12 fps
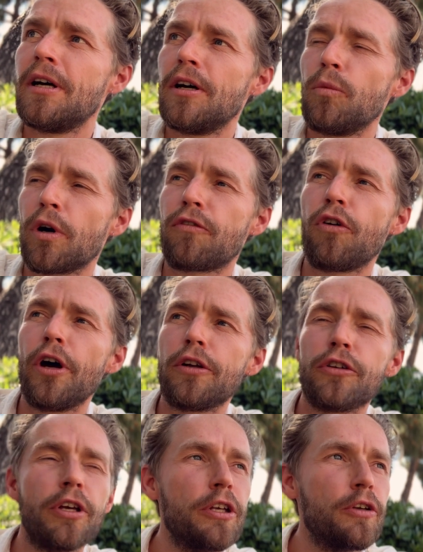what Freud
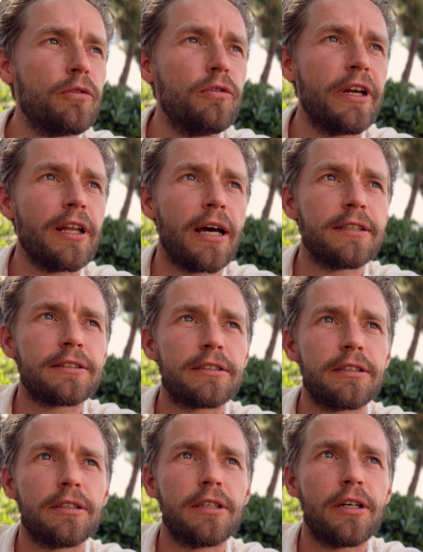he realized
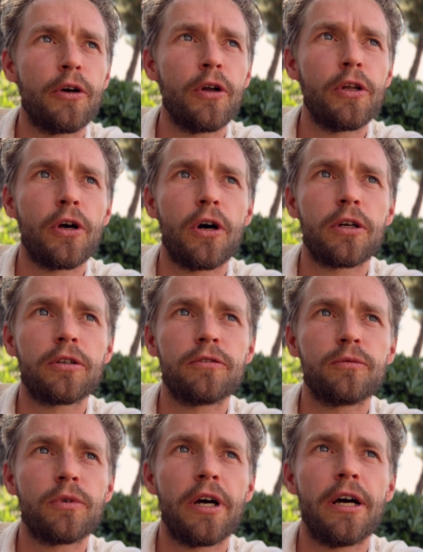early on
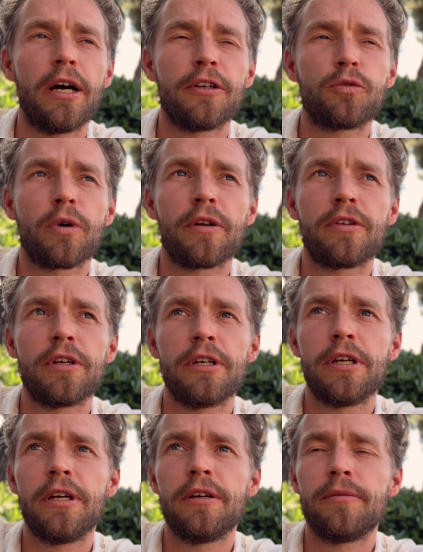as one of
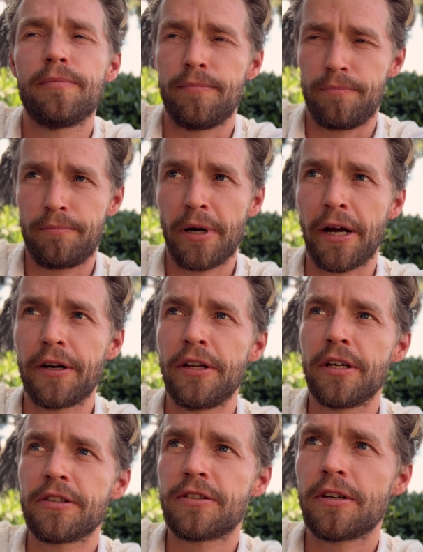the
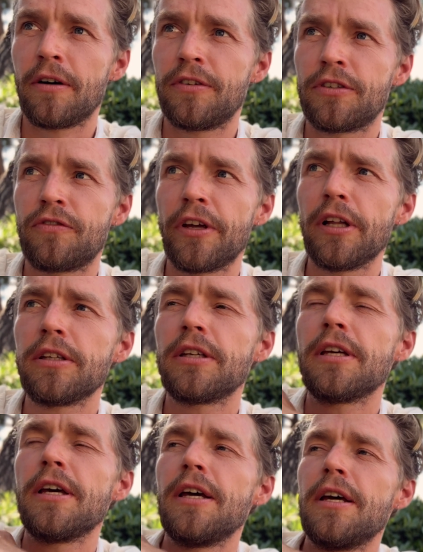pioneers of his field
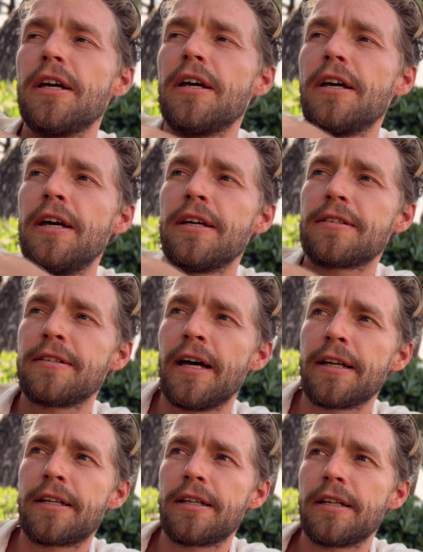is
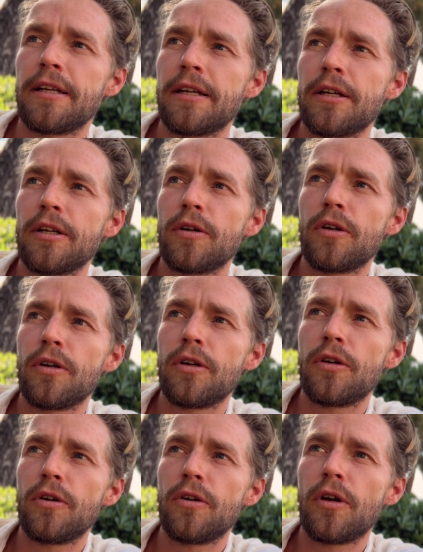that
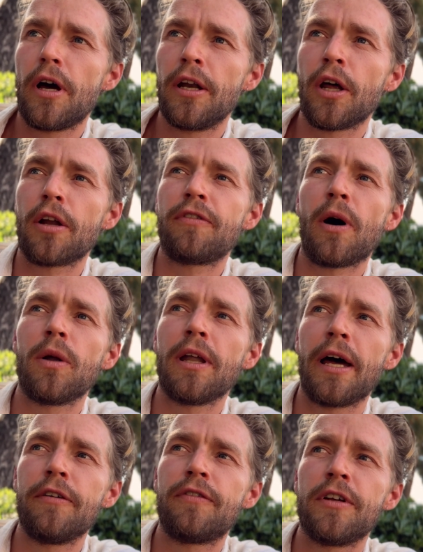a lot of our
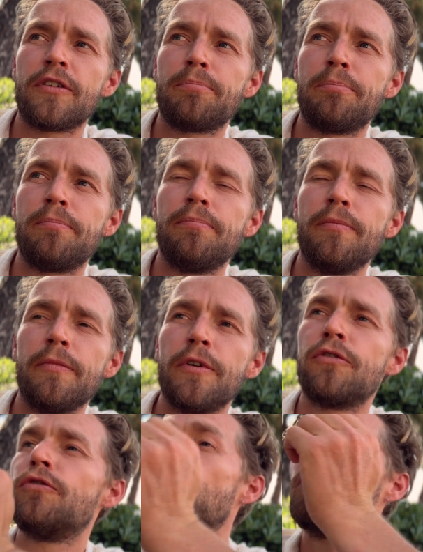life is
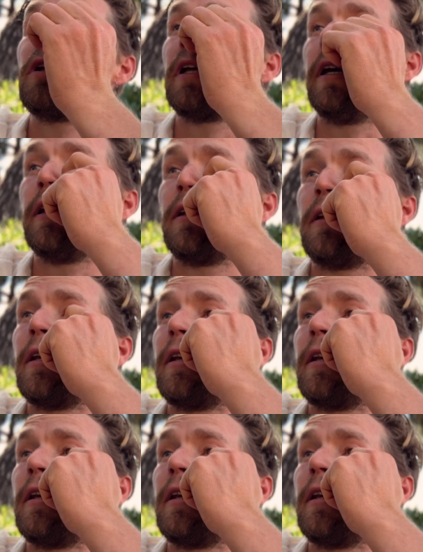rooted in